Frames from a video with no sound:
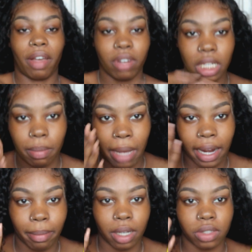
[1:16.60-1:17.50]
already done
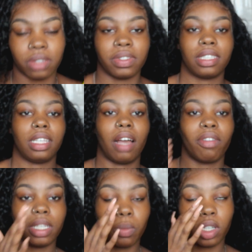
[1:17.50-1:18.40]
my eyebrows, obviously. I
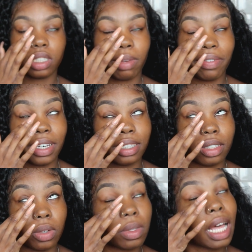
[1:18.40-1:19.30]
already washed my face
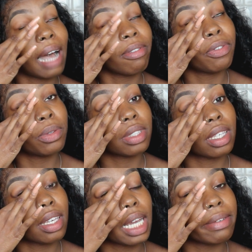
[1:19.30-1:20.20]
and all that. I have a full
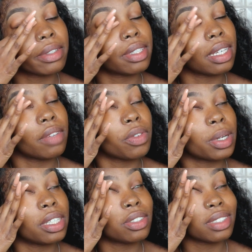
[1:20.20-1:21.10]
skincare routine if
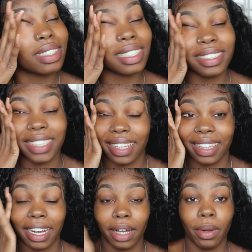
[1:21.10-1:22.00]
you're interested, check
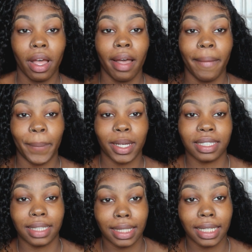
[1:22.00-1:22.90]
that out,
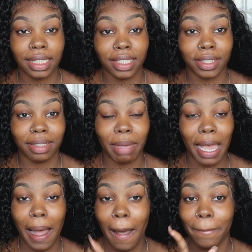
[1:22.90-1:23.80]
because the key to good
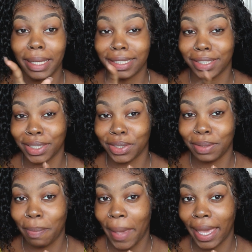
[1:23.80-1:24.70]
makeup is a good
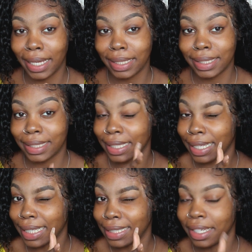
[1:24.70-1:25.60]
base.
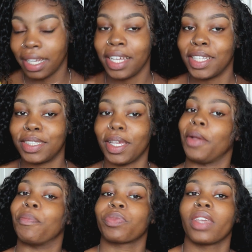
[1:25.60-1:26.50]
So,
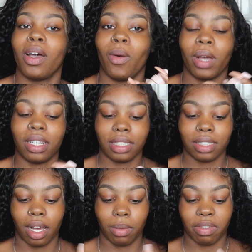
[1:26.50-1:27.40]
we're gonna
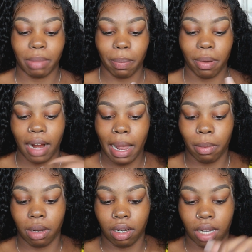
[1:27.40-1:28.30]
start with my
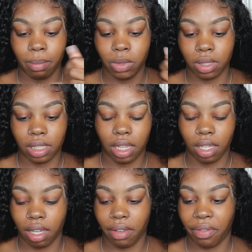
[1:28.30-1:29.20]
primer. I'm using
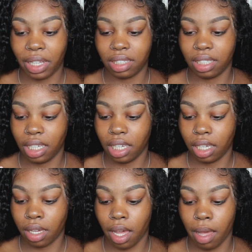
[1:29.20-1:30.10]
the Fenty